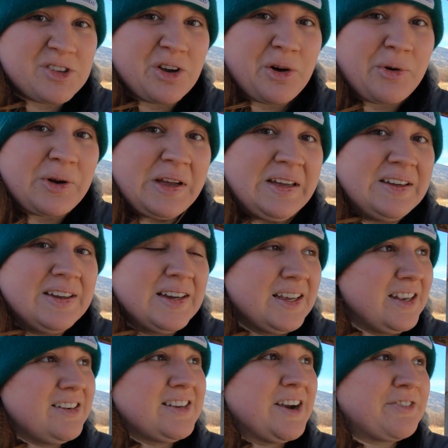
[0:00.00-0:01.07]
So
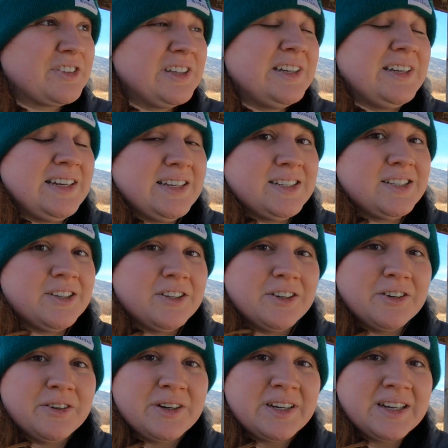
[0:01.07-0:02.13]
definitely need
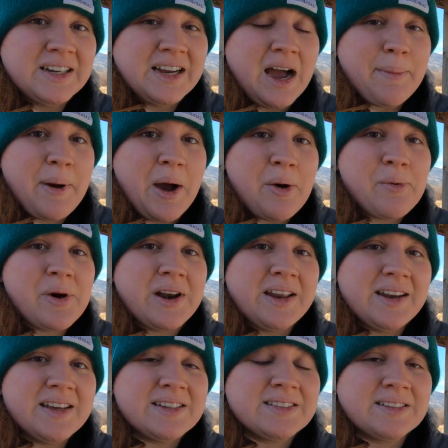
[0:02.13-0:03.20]
to come out when
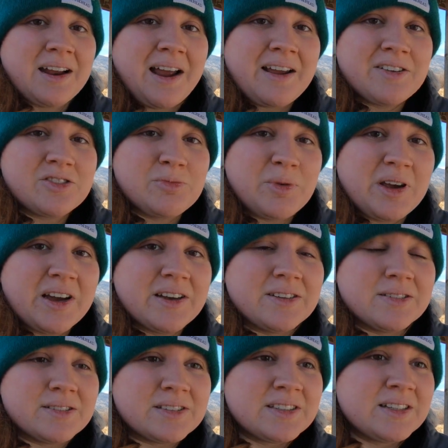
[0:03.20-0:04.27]
it is nice,
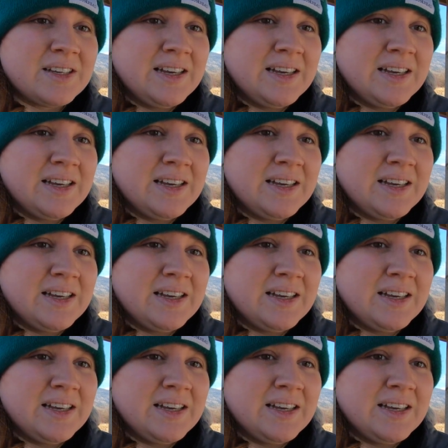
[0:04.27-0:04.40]
because